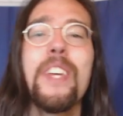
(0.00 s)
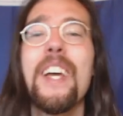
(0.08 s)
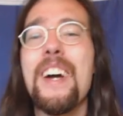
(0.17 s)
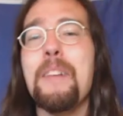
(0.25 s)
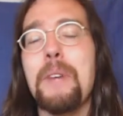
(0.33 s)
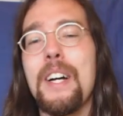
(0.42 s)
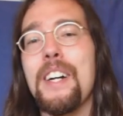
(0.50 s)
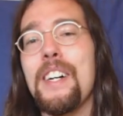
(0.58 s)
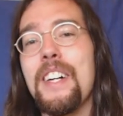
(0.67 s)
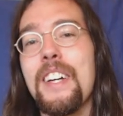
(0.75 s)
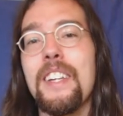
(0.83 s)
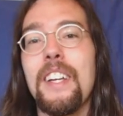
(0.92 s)
Come
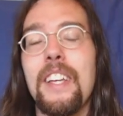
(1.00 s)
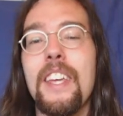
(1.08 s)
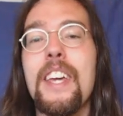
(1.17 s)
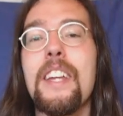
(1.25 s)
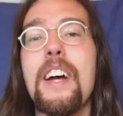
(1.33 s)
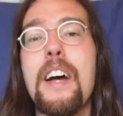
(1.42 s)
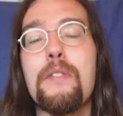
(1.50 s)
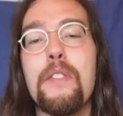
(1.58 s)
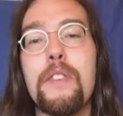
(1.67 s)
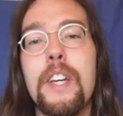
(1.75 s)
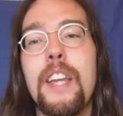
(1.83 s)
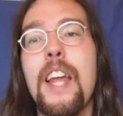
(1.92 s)
on, get off
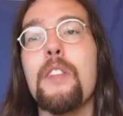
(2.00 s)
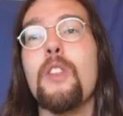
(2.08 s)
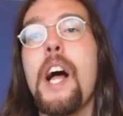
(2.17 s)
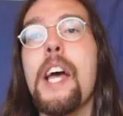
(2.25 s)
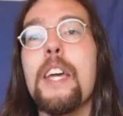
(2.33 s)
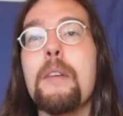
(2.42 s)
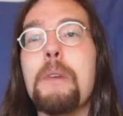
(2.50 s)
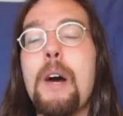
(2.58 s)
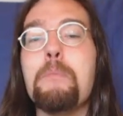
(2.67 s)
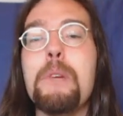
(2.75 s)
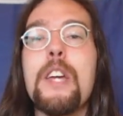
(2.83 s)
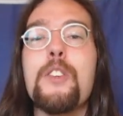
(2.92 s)
of it. And lying
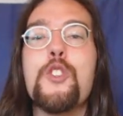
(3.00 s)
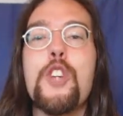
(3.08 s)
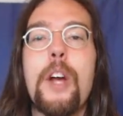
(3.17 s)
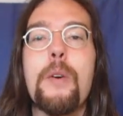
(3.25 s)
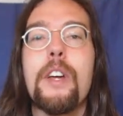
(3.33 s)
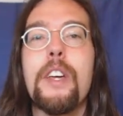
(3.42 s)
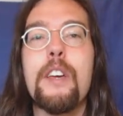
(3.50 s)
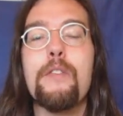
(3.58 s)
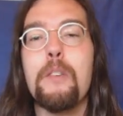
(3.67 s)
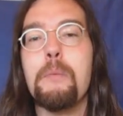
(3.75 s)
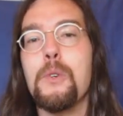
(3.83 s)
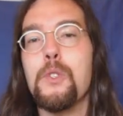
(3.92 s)
about being Cherokee
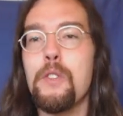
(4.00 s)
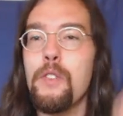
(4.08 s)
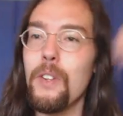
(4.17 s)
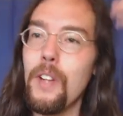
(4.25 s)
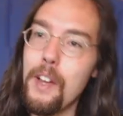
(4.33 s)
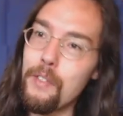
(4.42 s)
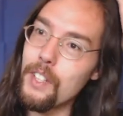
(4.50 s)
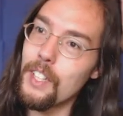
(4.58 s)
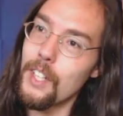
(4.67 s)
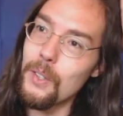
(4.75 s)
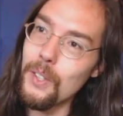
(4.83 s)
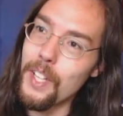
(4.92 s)
for most of your life
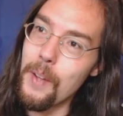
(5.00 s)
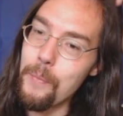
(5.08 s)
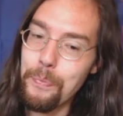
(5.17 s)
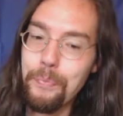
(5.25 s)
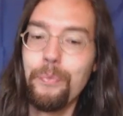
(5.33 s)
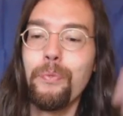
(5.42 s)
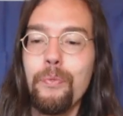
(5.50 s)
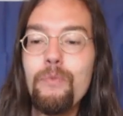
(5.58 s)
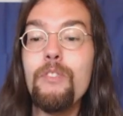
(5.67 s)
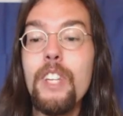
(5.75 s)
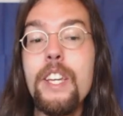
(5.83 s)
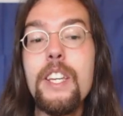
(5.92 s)
and literally
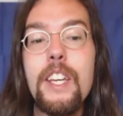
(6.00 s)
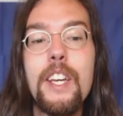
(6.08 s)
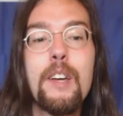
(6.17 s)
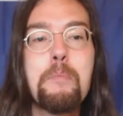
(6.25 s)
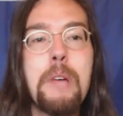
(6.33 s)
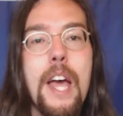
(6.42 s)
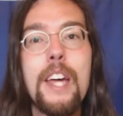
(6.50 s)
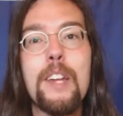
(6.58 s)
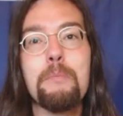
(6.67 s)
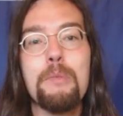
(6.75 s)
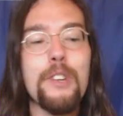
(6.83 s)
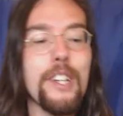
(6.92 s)
inking a pen
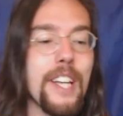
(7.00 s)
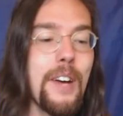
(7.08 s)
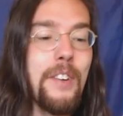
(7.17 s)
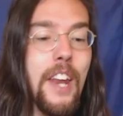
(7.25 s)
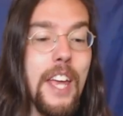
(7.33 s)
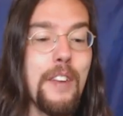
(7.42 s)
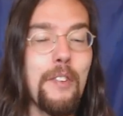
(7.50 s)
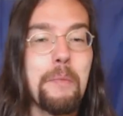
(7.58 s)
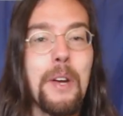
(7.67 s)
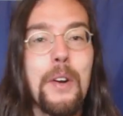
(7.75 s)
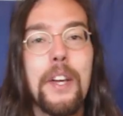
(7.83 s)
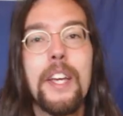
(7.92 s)
and putting down Native
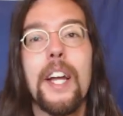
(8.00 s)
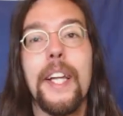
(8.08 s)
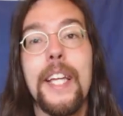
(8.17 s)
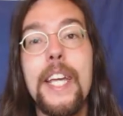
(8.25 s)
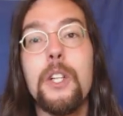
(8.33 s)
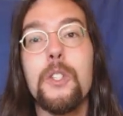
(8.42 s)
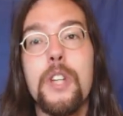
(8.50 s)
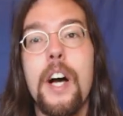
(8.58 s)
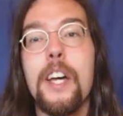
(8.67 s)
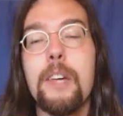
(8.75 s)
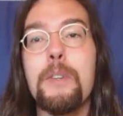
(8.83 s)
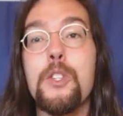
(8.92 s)
American on legal
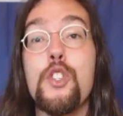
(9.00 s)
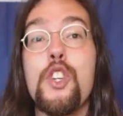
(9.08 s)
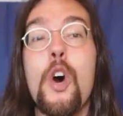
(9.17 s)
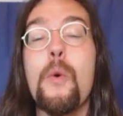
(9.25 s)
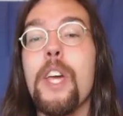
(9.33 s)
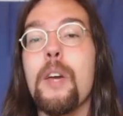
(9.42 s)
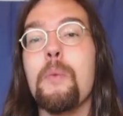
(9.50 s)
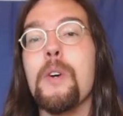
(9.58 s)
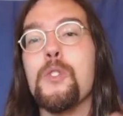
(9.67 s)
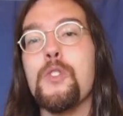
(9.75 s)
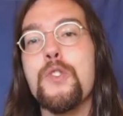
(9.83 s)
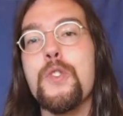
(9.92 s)
documents knowing it
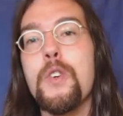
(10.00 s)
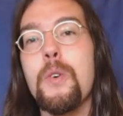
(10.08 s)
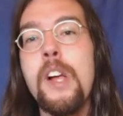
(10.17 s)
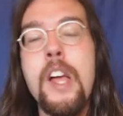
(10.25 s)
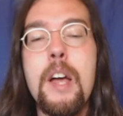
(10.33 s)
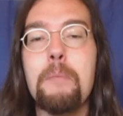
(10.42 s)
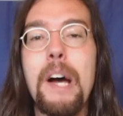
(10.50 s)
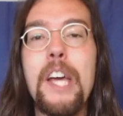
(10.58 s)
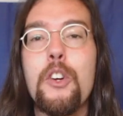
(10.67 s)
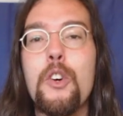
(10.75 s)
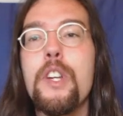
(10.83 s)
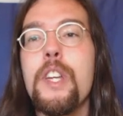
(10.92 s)
wasn't true.
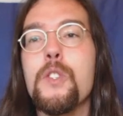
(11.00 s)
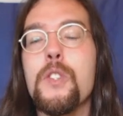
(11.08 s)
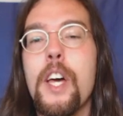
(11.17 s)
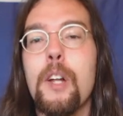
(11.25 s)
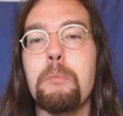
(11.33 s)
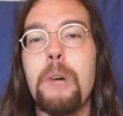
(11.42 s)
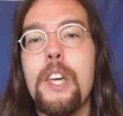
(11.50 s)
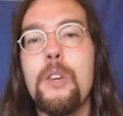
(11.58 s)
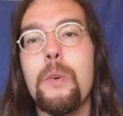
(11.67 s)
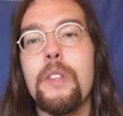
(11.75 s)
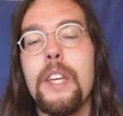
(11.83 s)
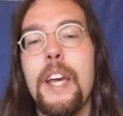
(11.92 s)
My goodness, that'll bite
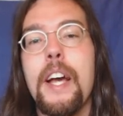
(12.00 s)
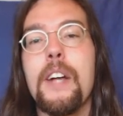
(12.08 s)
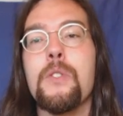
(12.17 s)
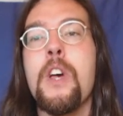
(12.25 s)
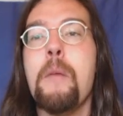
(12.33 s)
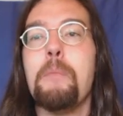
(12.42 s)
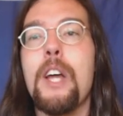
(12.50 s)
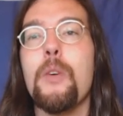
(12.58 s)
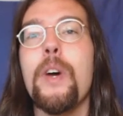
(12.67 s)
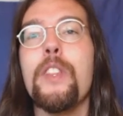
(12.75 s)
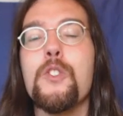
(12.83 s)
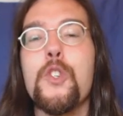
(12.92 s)
you in the ass. By
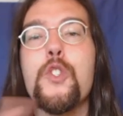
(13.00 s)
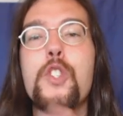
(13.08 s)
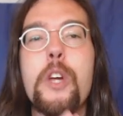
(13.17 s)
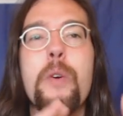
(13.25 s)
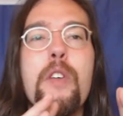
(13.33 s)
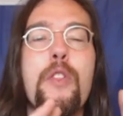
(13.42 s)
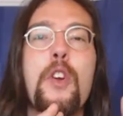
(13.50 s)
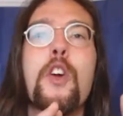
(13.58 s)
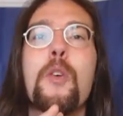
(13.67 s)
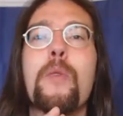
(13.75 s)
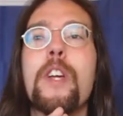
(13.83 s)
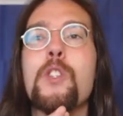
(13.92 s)
the way, there's a secret
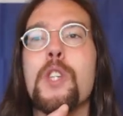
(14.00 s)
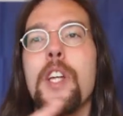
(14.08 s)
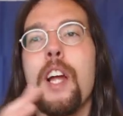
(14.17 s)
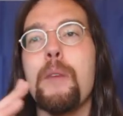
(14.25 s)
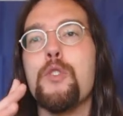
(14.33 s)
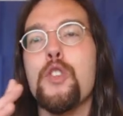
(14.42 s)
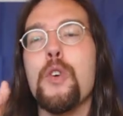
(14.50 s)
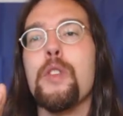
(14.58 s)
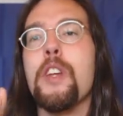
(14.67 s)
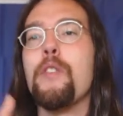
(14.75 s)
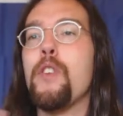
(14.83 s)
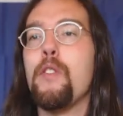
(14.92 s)
third reason, and I'm sure
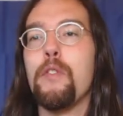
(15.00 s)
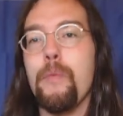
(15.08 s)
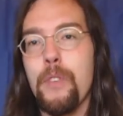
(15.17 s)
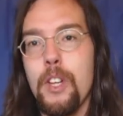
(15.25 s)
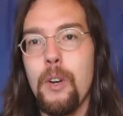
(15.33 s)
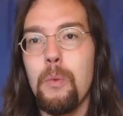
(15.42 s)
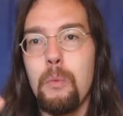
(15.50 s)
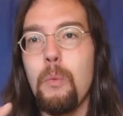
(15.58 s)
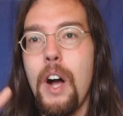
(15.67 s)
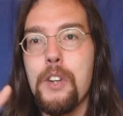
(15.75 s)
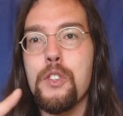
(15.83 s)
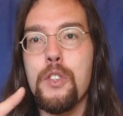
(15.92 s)
that if you've, you know,
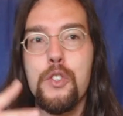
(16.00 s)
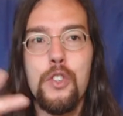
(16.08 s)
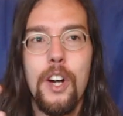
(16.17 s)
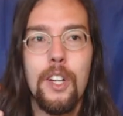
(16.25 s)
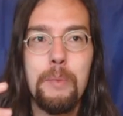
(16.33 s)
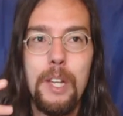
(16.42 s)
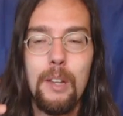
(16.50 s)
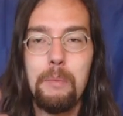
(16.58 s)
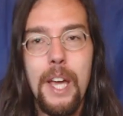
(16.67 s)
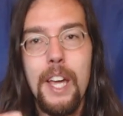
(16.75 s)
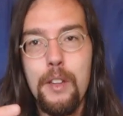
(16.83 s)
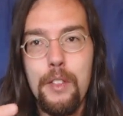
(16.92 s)
watched the Charlemagne the
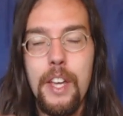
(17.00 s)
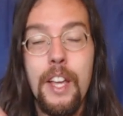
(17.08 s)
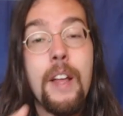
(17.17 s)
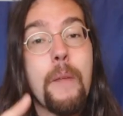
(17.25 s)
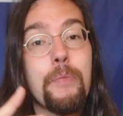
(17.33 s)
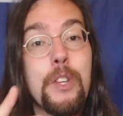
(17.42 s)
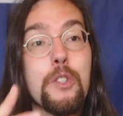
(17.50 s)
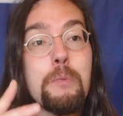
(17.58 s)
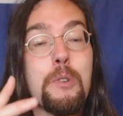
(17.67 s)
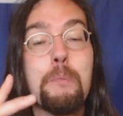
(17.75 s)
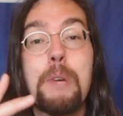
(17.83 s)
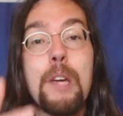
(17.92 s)
Man thing, this
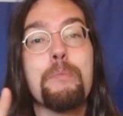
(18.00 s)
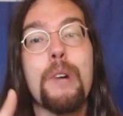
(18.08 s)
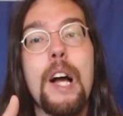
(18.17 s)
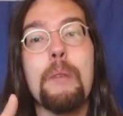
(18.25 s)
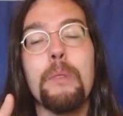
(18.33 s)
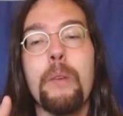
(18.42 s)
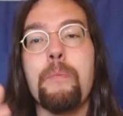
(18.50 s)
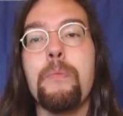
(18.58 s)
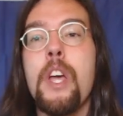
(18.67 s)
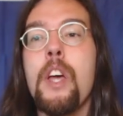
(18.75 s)
is a big problem.